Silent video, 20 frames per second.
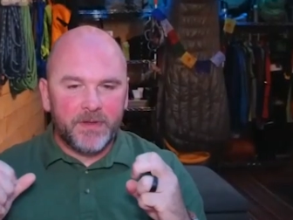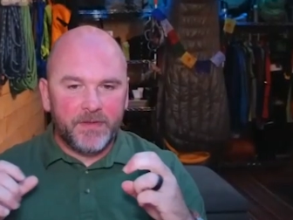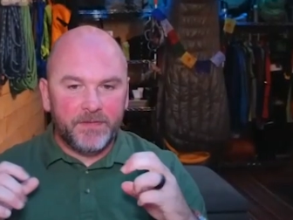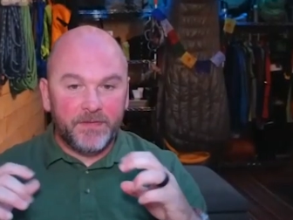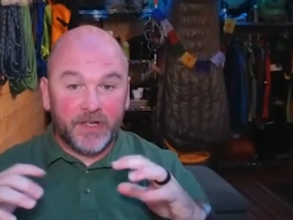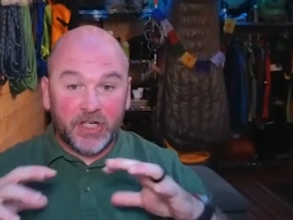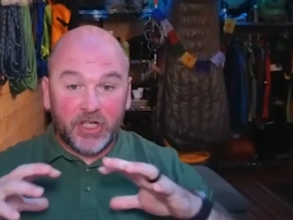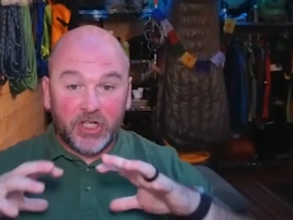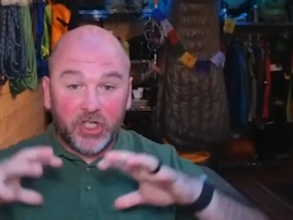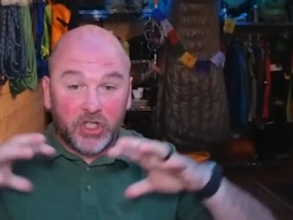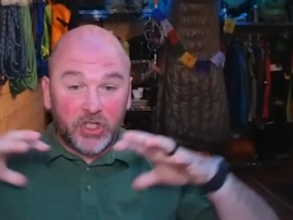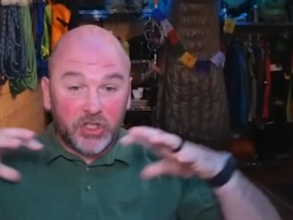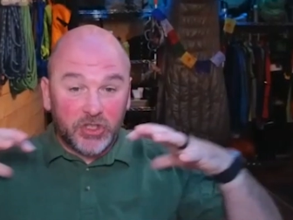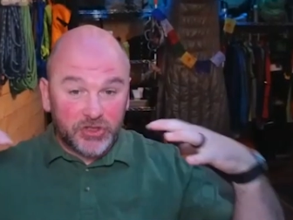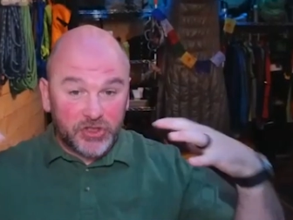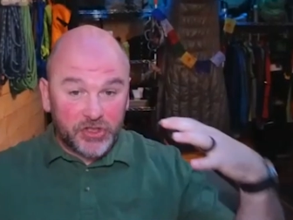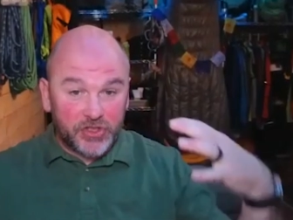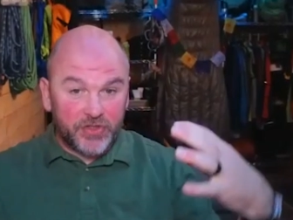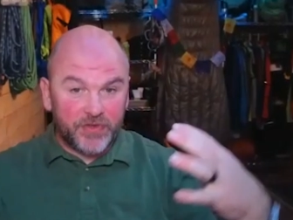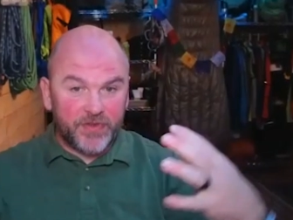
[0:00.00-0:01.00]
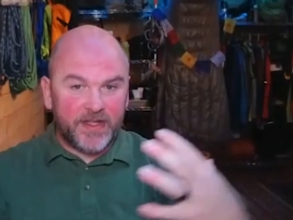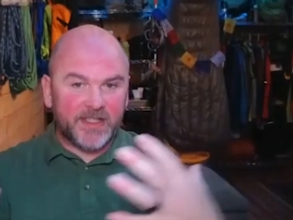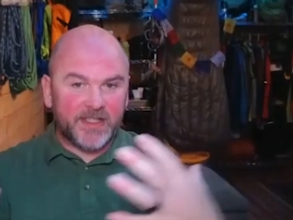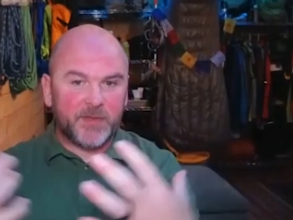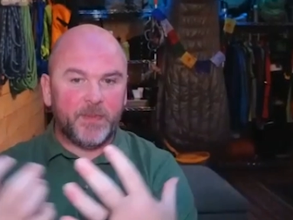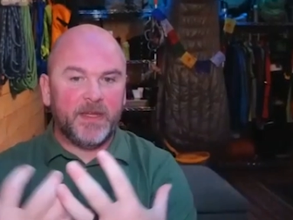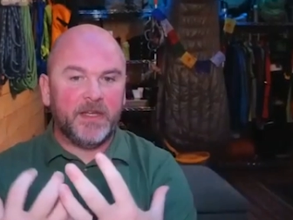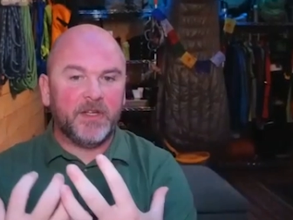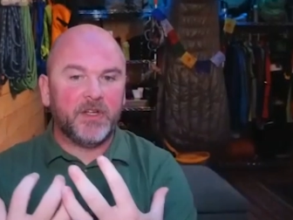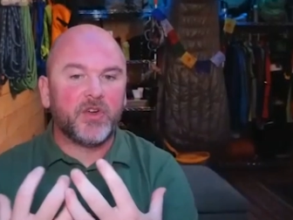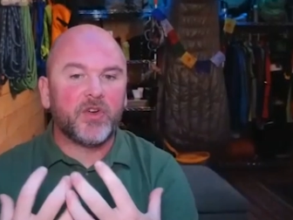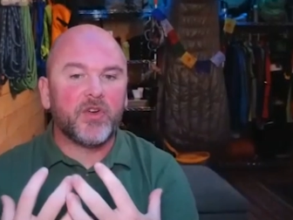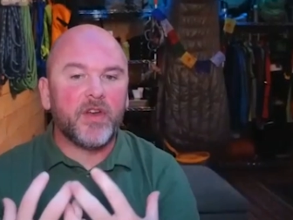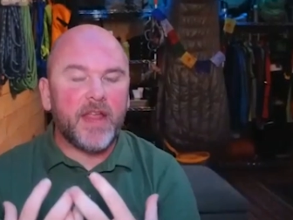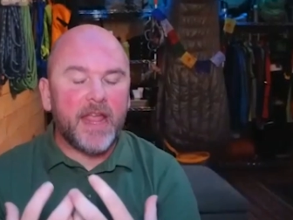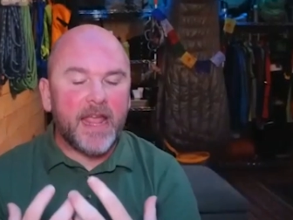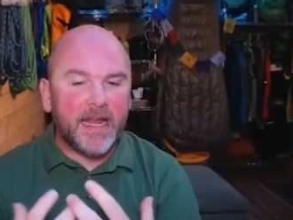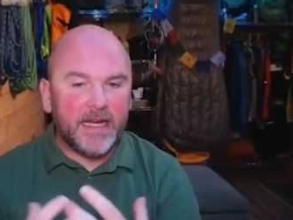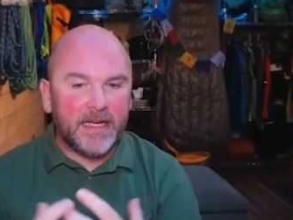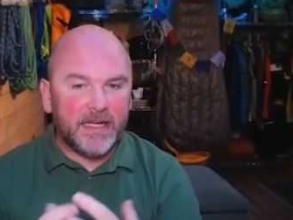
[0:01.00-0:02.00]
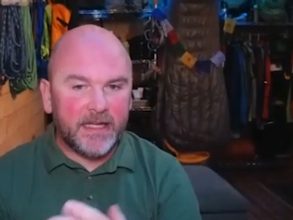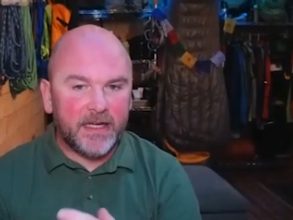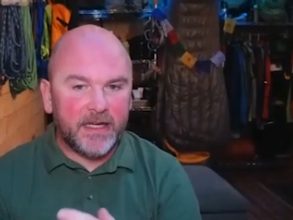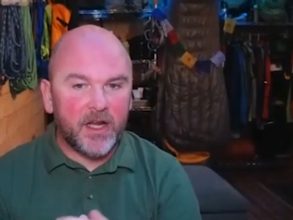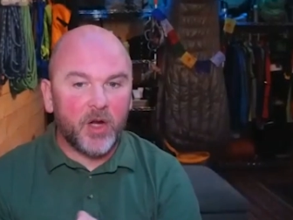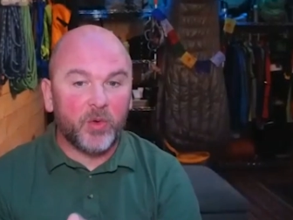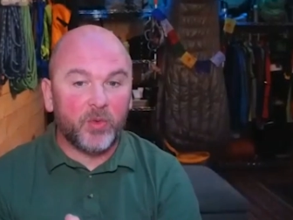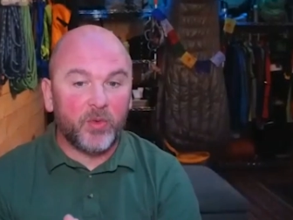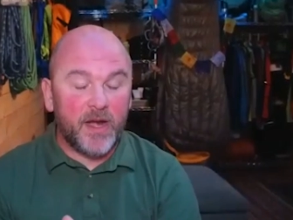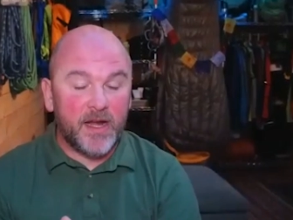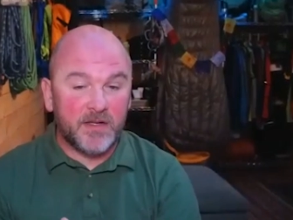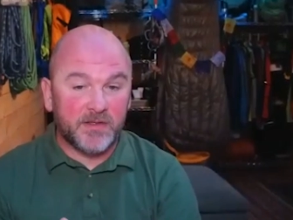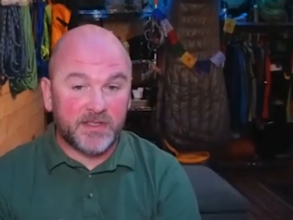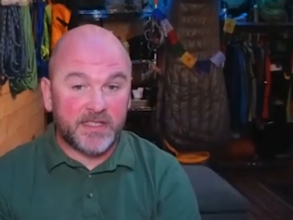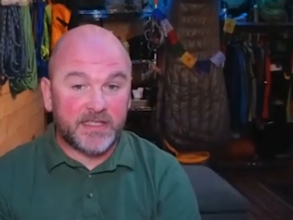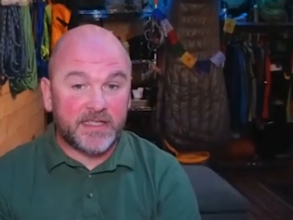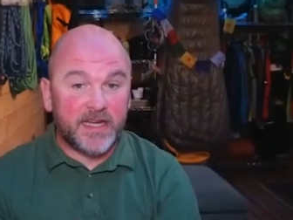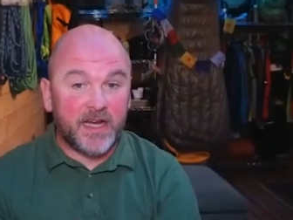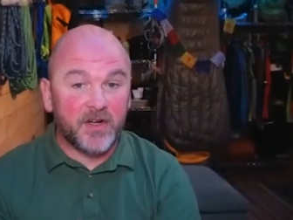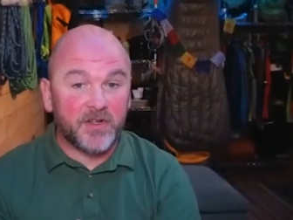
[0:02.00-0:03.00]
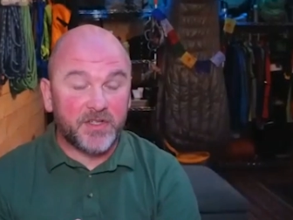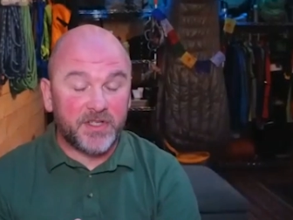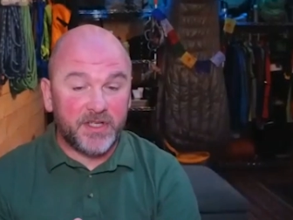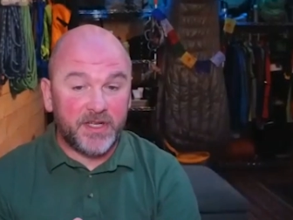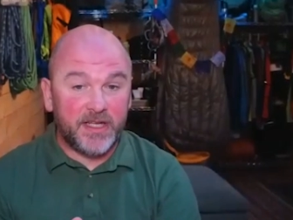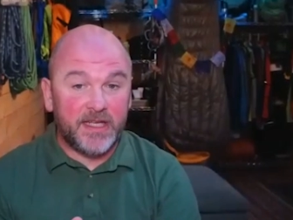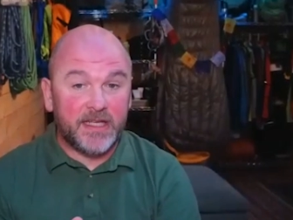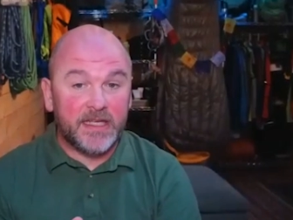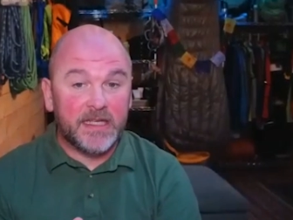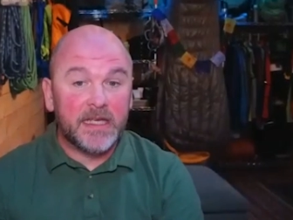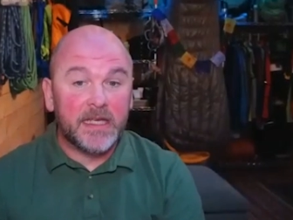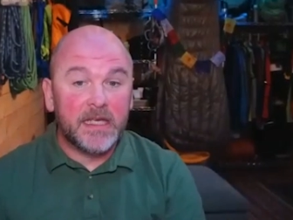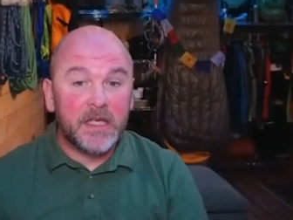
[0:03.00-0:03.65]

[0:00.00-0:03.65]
the culture that's been created around scarcity.